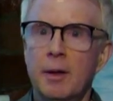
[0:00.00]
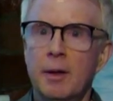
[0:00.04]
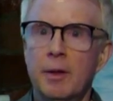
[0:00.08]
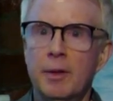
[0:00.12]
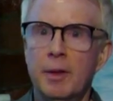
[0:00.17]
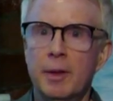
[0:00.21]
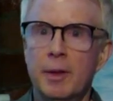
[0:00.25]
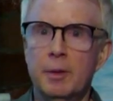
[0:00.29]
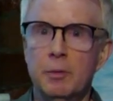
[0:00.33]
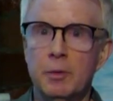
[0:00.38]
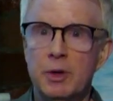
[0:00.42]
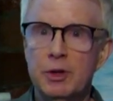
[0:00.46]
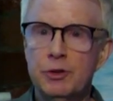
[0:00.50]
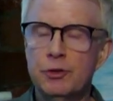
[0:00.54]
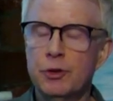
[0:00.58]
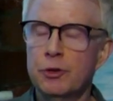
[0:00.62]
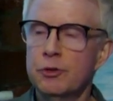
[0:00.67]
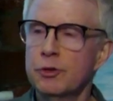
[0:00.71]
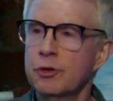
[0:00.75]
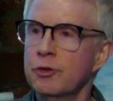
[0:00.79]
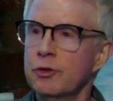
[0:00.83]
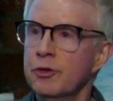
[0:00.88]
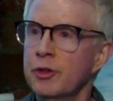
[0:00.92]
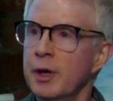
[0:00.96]
the
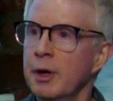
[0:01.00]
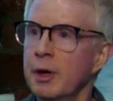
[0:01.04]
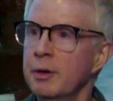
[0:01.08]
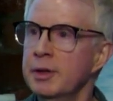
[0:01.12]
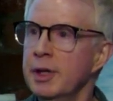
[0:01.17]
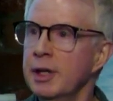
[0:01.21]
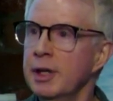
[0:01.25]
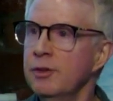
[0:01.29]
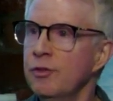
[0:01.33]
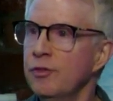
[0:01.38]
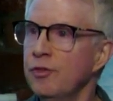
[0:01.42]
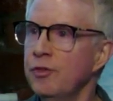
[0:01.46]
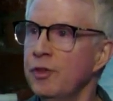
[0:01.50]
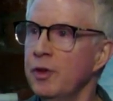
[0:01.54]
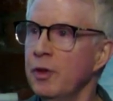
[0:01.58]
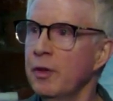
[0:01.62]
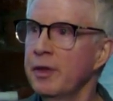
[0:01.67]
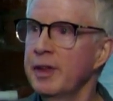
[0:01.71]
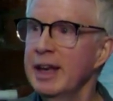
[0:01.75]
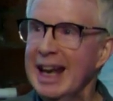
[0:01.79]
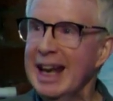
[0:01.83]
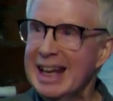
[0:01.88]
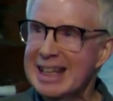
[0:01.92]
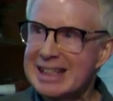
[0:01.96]
researchers there didn't feel
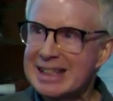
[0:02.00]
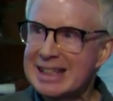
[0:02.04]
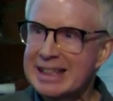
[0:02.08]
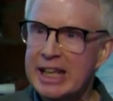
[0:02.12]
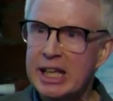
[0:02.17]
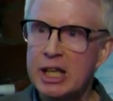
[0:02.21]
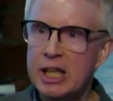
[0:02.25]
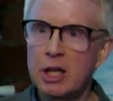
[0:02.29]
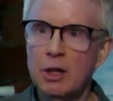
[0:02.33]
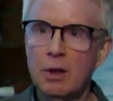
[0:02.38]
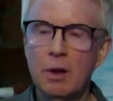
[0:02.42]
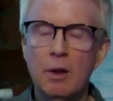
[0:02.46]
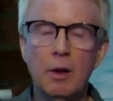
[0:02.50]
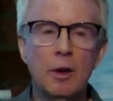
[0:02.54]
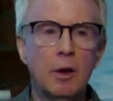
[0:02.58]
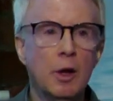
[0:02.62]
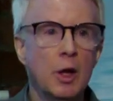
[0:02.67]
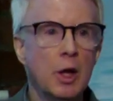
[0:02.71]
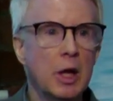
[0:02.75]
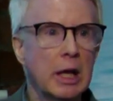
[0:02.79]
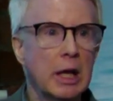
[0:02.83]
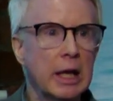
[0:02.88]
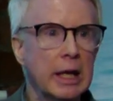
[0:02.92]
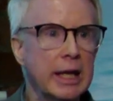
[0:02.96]
that a single
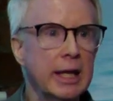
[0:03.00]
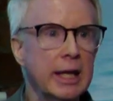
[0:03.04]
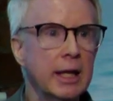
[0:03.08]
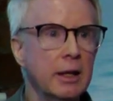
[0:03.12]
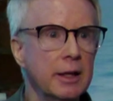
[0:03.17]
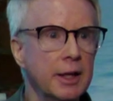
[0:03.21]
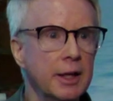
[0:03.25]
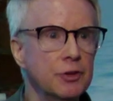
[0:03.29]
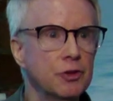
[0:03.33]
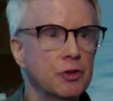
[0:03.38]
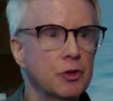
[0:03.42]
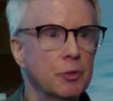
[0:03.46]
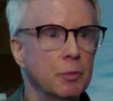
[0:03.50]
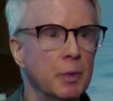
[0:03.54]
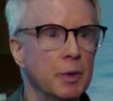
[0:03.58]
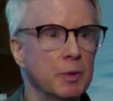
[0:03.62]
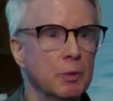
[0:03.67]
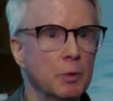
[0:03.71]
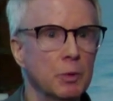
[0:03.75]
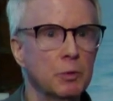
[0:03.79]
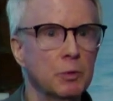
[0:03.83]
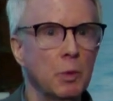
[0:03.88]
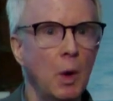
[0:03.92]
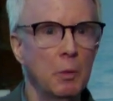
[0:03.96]
legal
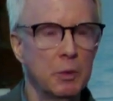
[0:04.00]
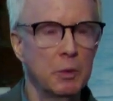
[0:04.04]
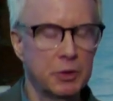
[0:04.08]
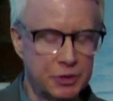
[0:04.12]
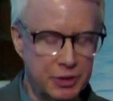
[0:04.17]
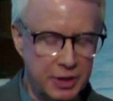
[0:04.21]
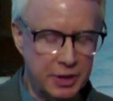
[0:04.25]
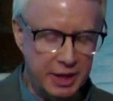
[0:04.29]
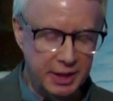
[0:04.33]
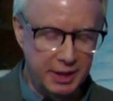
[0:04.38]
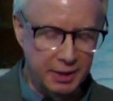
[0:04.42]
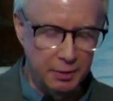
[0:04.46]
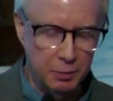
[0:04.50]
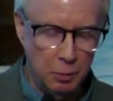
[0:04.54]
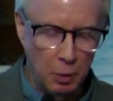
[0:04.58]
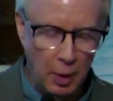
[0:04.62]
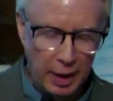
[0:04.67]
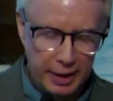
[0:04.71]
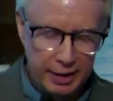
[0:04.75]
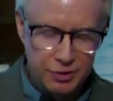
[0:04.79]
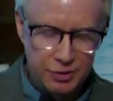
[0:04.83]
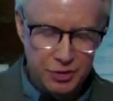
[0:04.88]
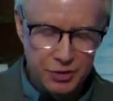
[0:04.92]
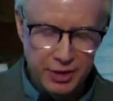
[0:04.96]
instrument was what was needed.
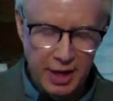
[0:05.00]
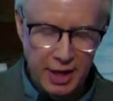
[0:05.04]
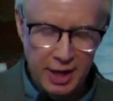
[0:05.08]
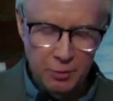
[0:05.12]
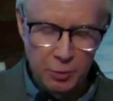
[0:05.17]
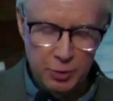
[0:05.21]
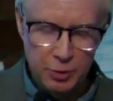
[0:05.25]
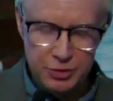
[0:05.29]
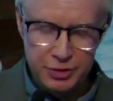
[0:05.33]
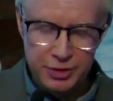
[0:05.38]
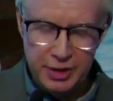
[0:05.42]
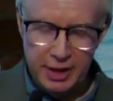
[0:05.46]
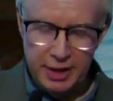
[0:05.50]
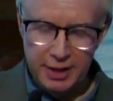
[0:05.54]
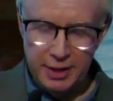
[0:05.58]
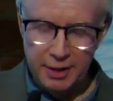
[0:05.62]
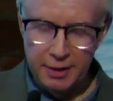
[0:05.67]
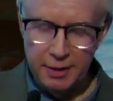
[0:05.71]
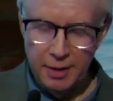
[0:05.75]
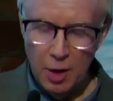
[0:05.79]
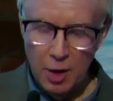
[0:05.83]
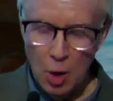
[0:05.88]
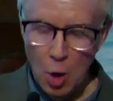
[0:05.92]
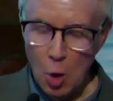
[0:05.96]
What instead was
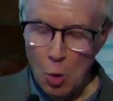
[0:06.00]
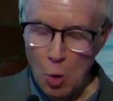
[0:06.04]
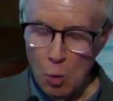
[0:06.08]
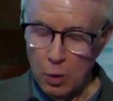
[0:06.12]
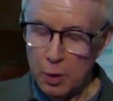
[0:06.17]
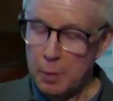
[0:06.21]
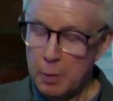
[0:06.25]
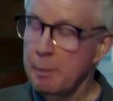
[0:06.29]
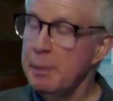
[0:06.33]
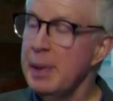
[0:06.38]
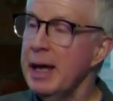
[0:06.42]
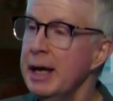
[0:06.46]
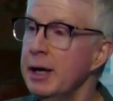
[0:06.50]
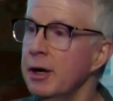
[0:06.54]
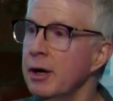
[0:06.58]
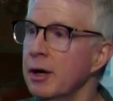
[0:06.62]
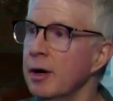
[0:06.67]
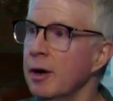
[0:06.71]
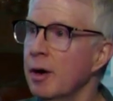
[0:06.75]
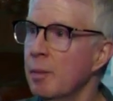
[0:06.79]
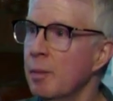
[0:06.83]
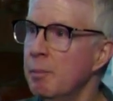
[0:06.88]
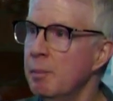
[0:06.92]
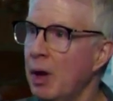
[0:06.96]
needed were
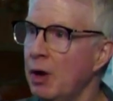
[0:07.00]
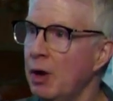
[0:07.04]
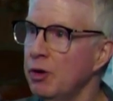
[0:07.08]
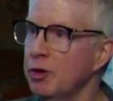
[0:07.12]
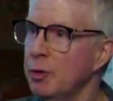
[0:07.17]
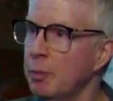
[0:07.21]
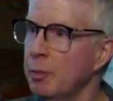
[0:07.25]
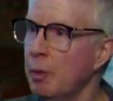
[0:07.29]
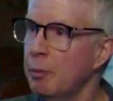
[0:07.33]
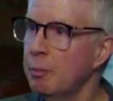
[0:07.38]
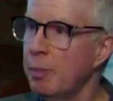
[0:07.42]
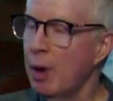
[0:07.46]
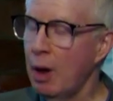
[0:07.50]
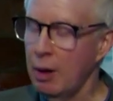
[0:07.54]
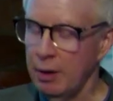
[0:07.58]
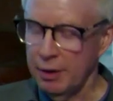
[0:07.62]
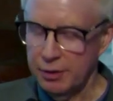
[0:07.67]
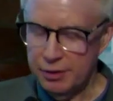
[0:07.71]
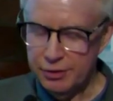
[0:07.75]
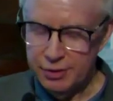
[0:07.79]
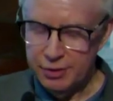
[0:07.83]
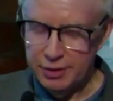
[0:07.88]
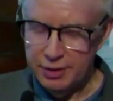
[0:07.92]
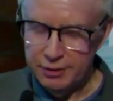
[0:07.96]
better multiple
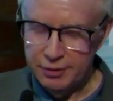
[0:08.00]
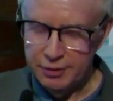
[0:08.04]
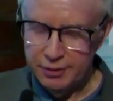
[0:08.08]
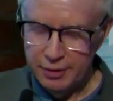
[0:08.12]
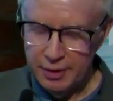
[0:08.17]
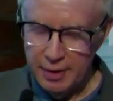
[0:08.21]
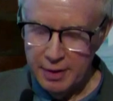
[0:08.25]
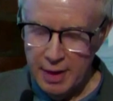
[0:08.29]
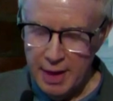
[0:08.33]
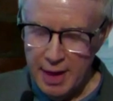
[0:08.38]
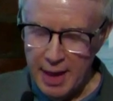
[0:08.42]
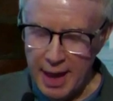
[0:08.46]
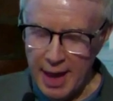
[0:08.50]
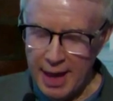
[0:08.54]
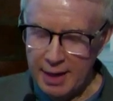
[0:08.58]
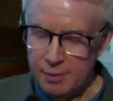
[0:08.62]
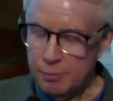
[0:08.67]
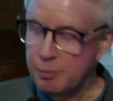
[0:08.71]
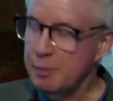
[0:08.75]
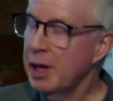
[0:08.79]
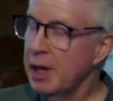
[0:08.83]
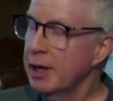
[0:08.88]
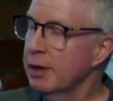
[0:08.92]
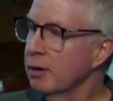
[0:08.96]
policies
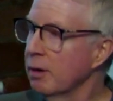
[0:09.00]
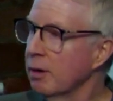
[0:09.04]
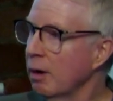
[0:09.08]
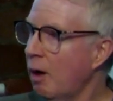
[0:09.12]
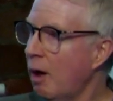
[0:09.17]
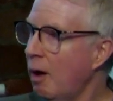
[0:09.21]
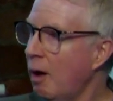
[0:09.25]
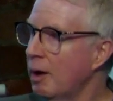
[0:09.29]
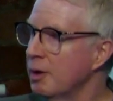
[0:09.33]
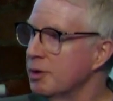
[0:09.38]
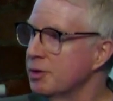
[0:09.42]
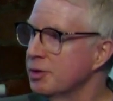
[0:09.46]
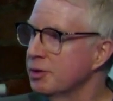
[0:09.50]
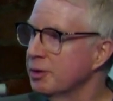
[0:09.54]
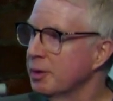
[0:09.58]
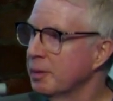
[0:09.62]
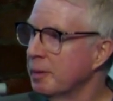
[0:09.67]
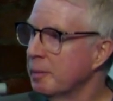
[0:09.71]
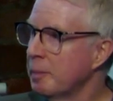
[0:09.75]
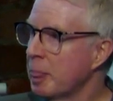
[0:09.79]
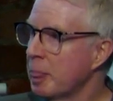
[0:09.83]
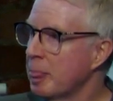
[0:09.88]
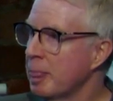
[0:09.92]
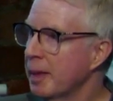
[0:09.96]
and better laws,
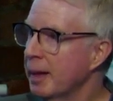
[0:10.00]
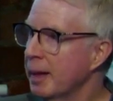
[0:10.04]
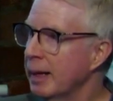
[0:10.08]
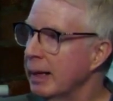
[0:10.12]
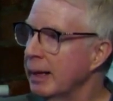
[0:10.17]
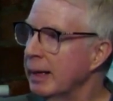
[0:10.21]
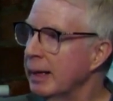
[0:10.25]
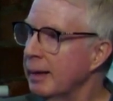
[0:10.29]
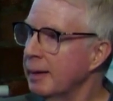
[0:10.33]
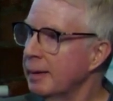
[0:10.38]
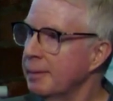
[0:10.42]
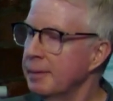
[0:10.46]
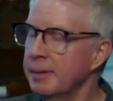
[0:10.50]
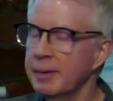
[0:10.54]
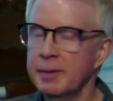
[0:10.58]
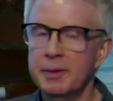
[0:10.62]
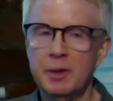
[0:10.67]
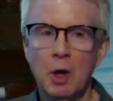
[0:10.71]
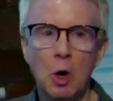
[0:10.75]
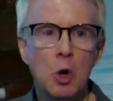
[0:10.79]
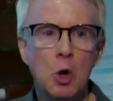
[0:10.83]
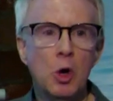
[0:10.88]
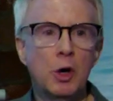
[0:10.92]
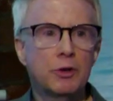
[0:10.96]

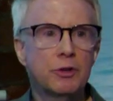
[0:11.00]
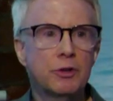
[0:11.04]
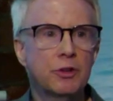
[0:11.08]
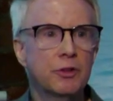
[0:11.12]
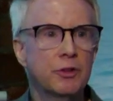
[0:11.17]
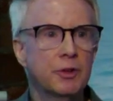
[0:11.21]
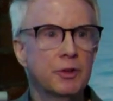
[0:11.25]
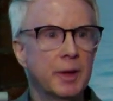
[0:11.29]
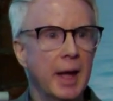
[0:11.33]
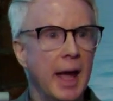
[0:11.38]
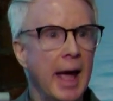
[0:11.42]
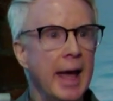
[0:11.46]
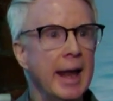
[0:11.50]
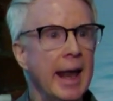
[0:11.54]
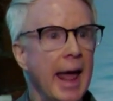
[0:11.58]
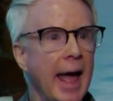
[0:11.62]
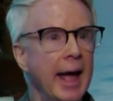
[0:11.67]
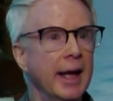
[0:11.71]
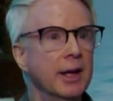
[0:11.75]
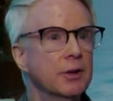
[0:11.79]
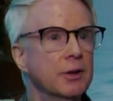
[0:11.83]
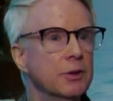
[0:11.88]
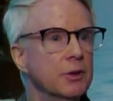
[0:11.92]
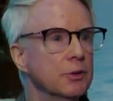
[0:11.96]
the hooks and
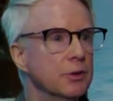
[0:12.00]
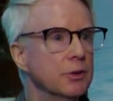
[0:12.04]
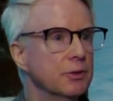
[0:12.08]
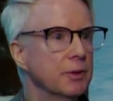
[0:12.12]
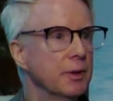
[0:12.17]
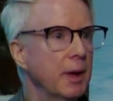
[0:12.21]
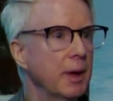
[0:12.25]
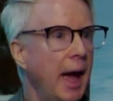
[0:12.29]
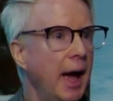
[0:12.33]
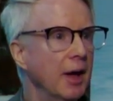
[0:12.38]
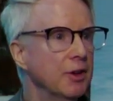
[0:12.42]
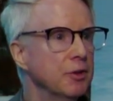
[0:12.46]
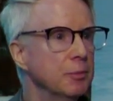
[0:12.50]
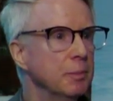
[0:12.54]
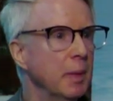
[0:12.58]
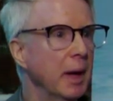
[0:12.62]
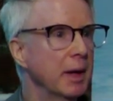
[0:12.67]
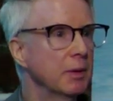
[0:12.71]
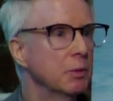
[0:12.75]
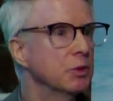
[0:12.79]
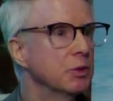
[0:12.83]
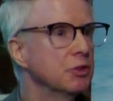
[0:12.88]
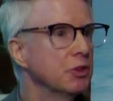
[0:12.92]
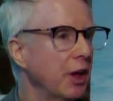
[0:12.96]
anchors
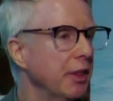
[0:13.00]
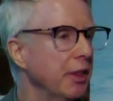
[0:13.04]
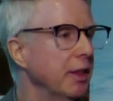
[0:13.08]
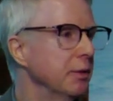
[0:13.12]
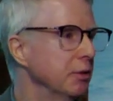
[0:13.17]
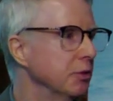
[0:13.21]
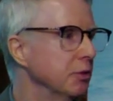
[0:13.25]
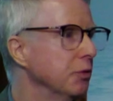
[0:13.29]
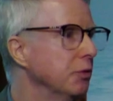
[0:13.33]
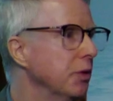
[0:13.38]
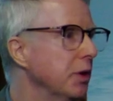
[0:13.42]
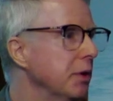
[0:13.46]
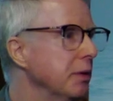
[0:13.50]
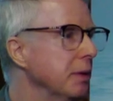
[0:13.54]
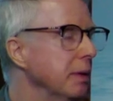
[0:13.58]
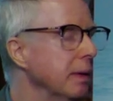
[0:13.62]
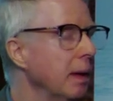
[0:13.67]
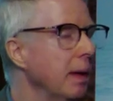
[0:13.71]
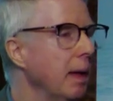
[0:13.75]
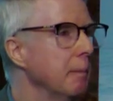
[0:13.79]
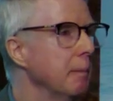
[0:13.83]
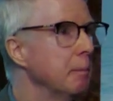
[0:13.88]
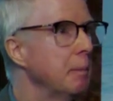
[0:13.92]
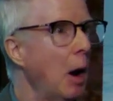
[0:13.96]
aspect, which I think is a very
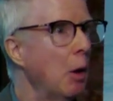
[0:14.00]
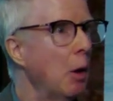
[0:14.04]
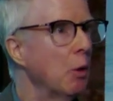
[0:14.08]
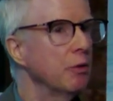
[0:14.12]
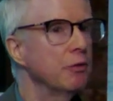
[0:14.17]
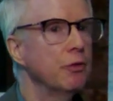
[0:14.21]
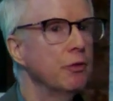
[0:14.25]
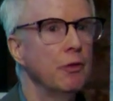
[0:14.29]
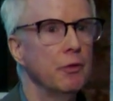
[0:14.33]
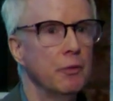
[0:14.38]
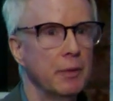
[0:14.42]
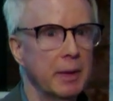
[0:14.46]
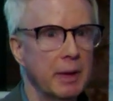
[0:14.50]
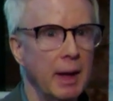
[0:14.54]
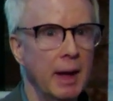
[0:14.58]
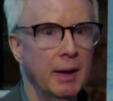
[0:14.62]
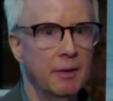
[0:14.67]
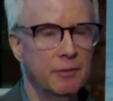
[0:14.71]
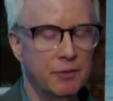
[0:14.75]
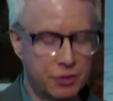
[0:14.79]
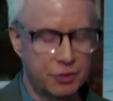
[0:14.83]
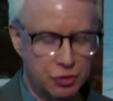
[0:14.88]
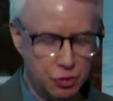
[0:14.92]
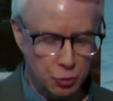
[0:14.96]
powerful
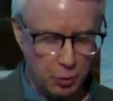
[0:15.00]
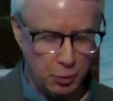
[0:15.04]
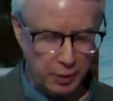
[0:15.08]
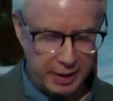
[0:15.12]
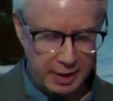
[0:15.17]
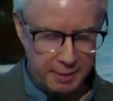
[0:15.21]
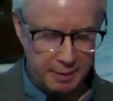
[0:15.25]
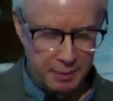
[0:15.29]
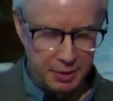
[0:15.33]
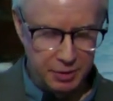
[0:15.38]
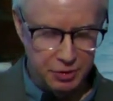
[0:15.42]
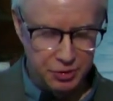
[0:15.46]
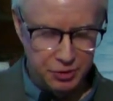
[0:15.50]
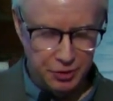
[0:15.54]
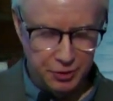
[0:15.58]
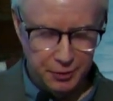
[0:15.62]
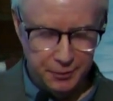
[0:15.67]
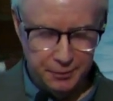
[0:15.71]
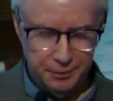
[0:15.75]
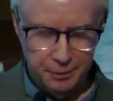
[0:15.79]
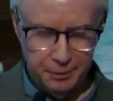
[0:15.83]
uh, visual image.